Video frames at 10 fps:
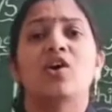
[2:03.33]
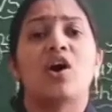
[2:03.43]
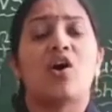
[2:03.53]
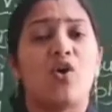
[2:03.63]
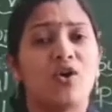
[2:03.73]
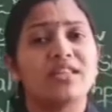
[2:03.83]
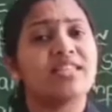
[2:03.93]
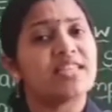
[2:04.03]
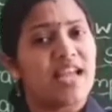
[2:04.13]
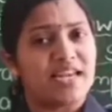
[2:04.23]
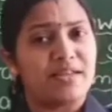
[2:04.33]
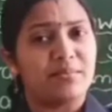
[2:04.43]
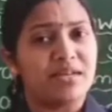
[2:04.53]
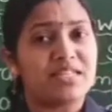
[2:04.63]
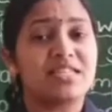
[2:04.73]
All these
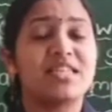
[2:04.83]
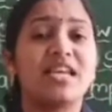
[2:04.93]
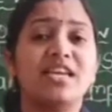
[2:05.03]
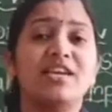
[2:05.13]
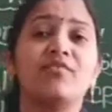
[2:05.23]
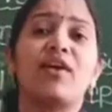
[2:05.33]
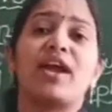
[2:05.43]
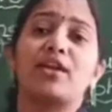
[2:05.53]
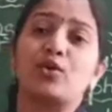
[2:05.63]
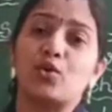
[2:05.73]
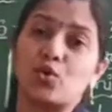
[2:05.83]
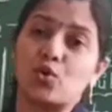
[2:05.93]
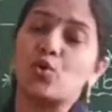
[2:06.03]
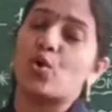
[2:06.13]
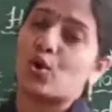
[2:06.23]
animals they live and
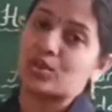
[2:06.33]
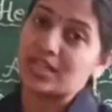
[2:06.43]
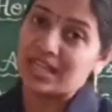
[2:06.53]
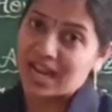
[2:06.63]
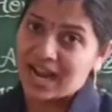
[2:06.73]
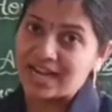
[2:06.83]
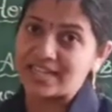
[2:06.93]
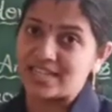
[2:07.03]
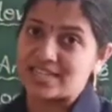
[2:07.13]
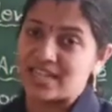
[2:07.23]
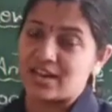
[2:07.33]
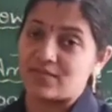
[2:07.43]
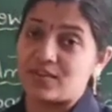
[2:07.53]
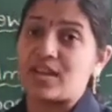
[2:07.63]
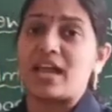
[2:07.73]
grow on the land itself,
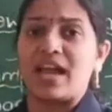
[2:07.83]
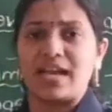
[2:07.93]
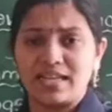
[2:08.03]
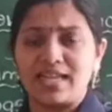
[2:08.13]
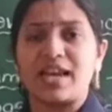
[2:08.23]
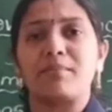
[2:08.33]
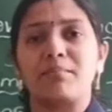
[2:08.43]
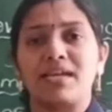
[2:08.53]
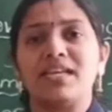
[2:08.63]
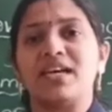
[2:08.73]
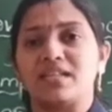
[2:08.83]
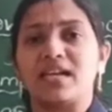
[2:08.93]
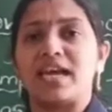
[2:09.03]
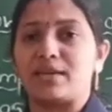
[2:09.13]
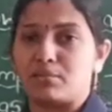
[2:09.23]
and there are many other
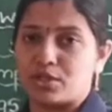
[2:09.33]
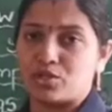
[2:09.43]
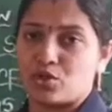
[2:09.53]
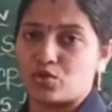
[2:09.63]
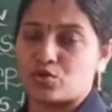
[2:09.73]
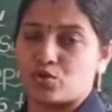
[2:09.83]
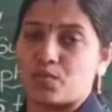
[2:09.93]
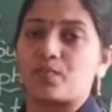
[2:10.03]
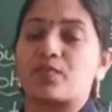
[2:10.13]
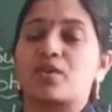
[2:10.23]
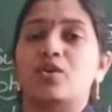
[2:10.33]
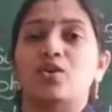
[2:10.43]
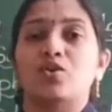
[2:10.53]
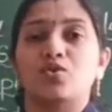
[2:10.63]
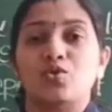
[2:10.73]
animals also.
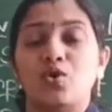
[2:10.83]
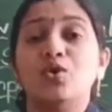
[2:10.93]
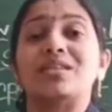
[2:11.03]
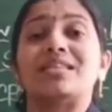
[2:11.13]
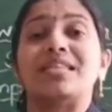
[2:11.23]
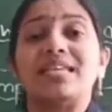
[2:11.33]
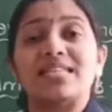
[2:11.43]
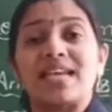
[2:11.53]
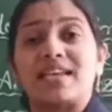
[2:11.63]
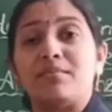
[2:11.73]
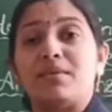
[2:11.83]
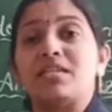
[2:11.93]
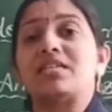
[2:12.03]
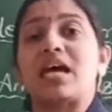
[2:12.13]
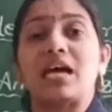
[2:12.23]
So these
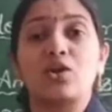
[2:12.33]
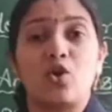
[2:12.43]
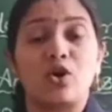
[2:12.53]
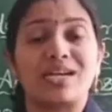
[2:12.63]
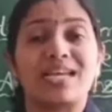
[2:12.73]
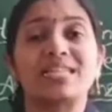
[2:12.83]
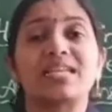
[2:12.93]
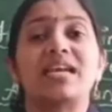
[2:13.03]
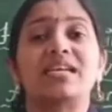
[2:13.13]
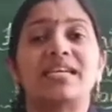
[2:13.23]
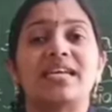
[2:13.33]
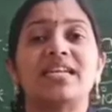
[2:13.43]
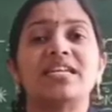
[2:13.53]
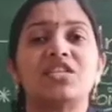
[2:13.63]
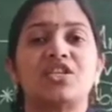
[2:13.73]
animals are called as
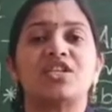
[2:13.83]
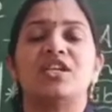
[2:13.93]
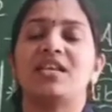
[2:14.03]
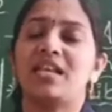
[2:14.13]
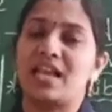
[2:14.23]
terrestrial